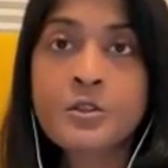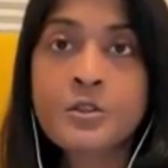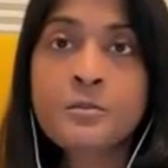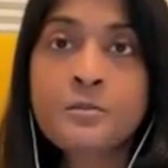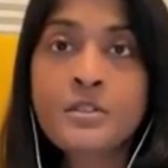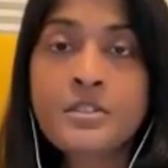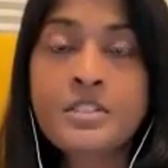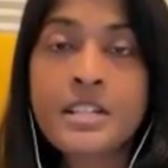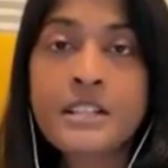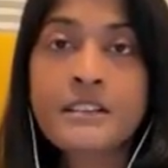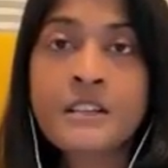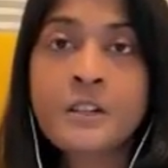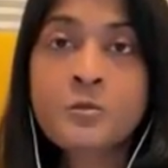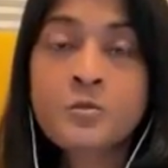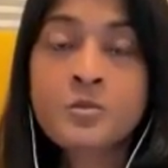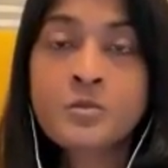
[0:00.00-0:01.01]
You project
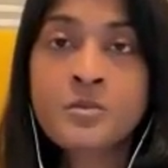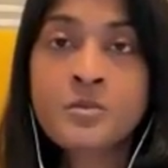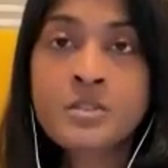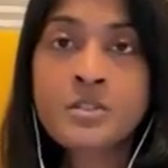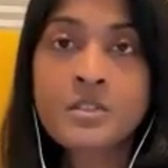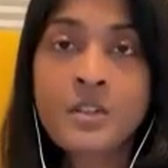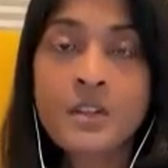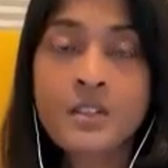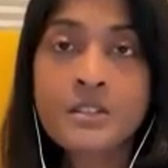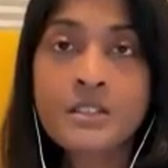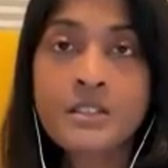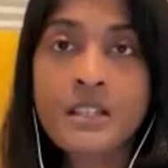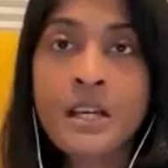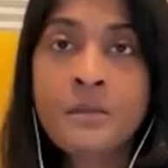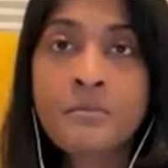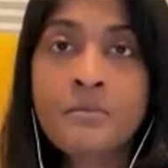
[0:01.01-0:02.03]
their wounds
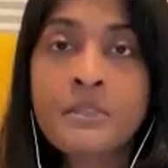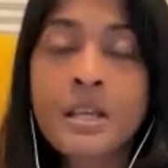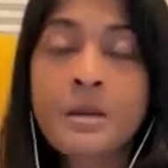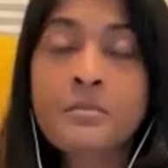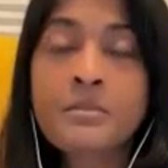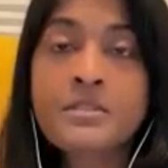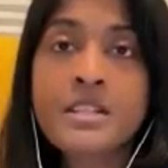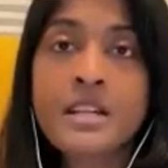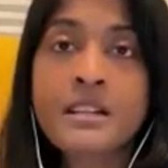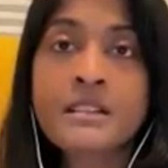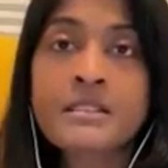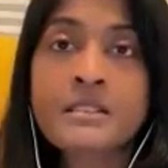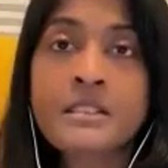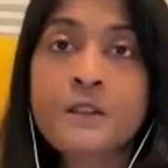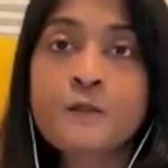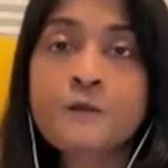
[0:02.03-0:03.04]
onto them, they
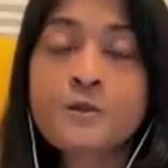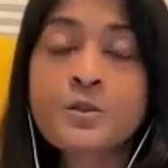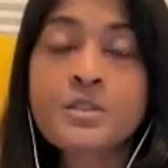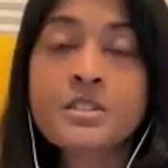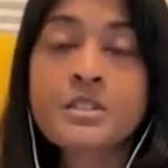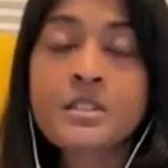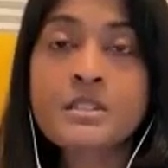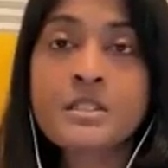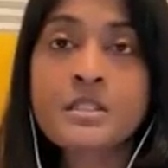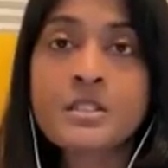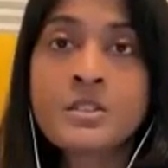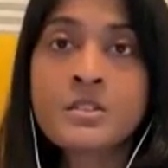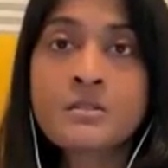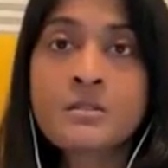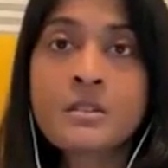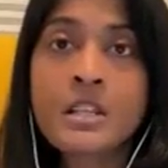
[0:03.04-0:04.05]
project their wounds onto
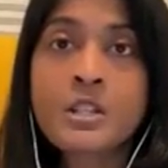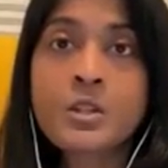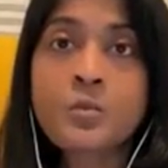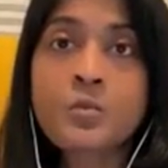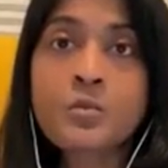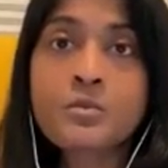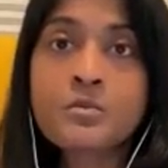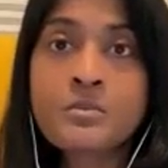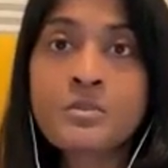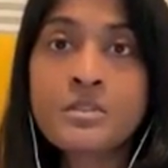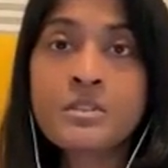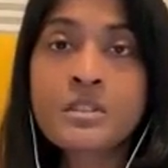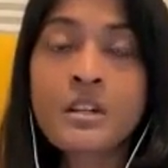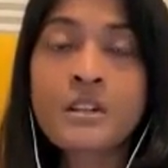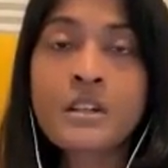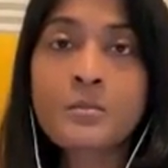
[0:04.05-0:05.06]
you, and the
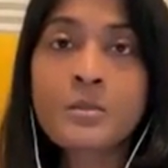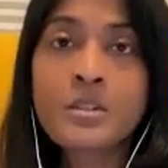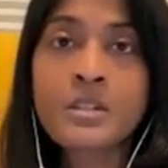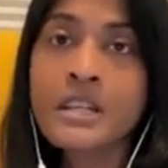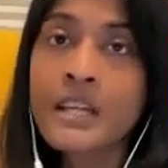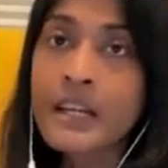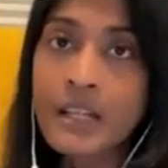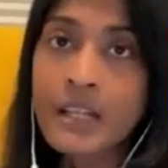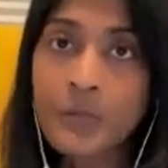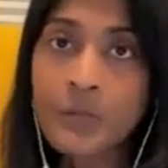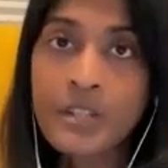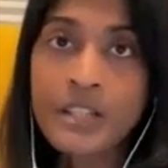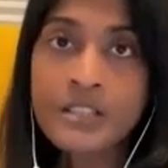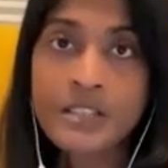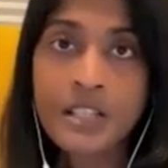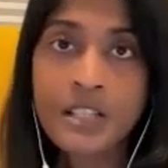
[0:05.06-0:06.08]
wounds are communicating
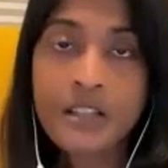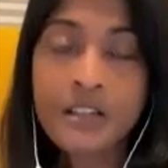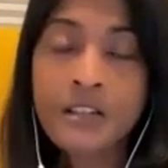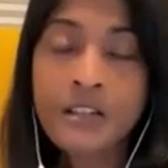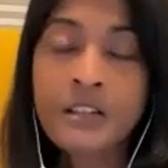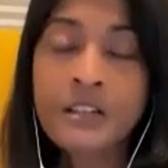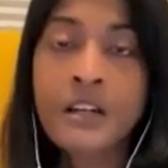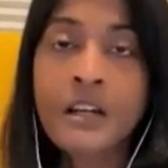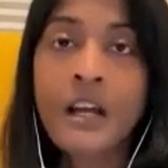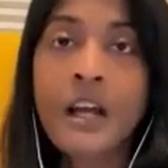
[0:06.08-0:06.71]
with each other